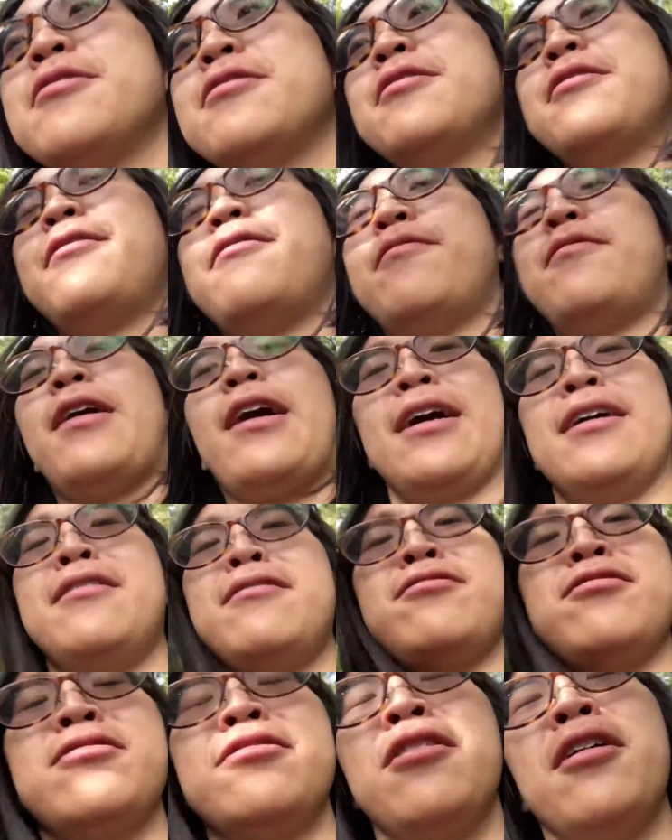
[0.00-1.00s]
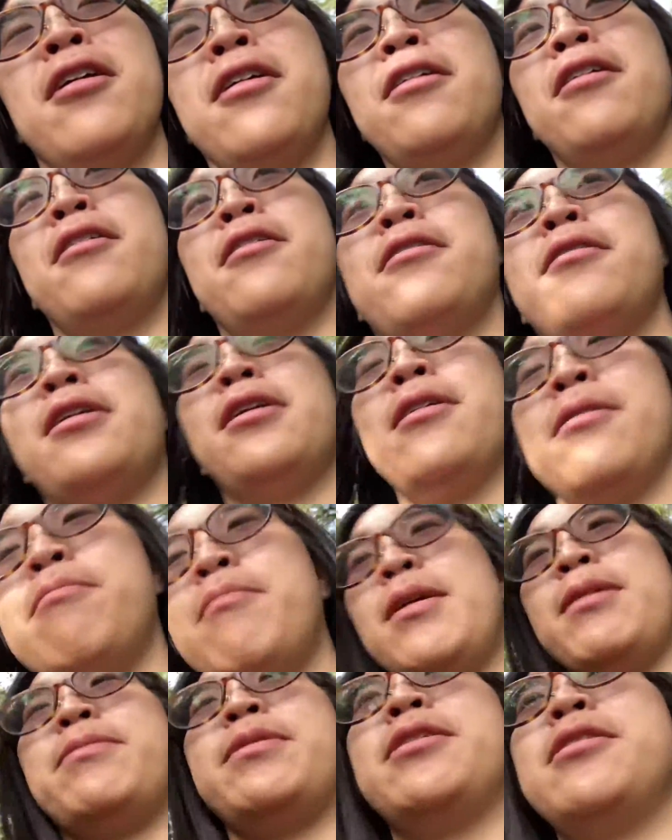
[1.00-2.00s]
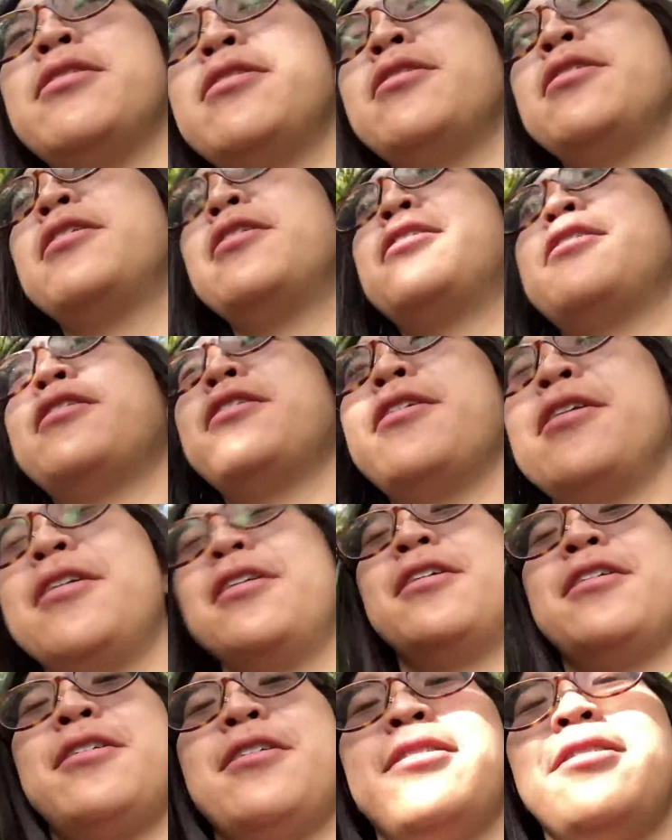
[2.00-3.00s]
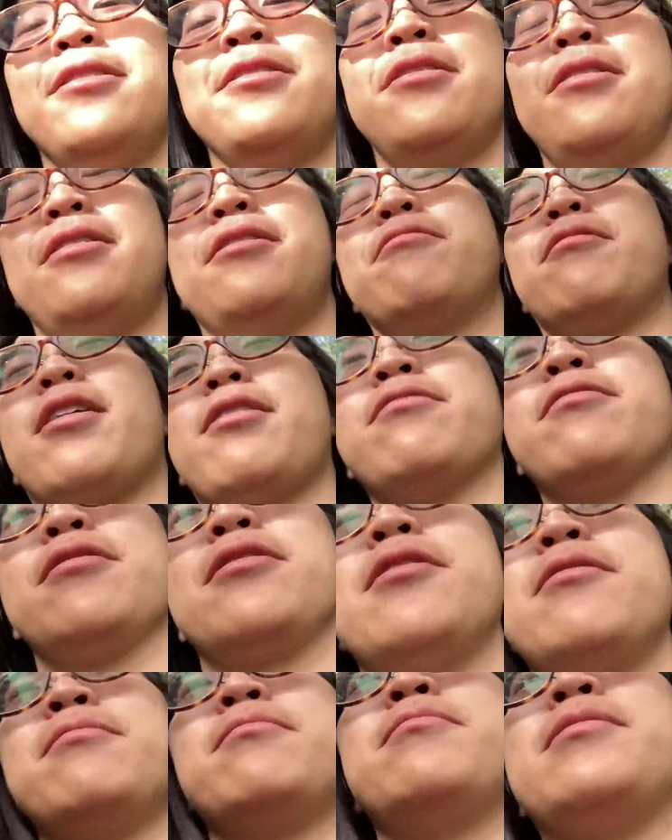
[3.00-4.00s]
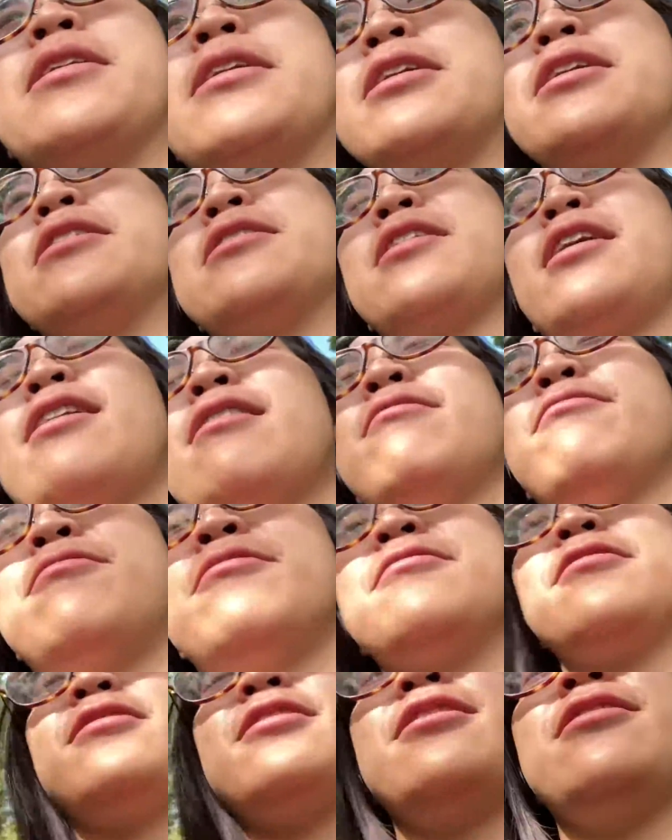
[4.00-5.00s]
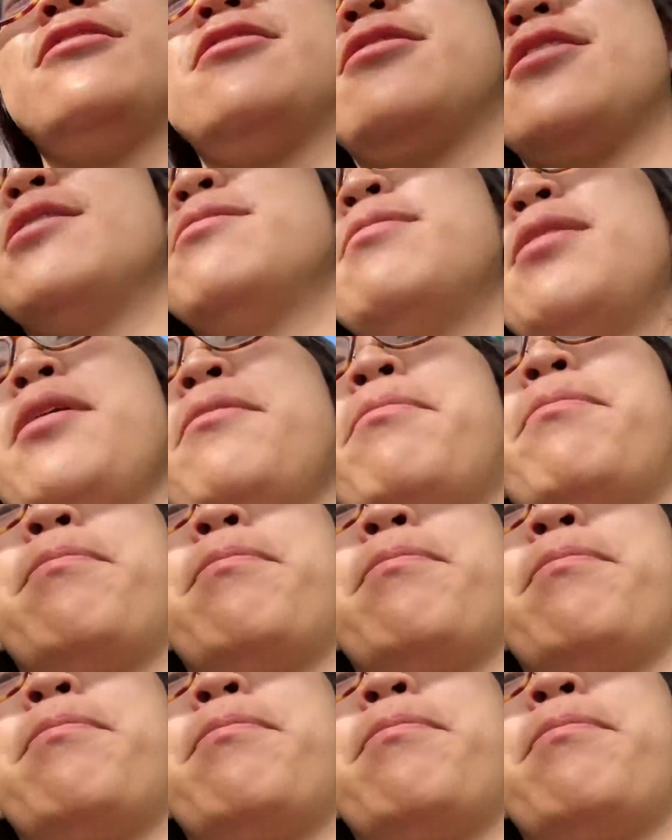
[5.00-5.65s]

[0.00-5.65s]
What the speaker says: 5 maybe, roughly, because I've seen so many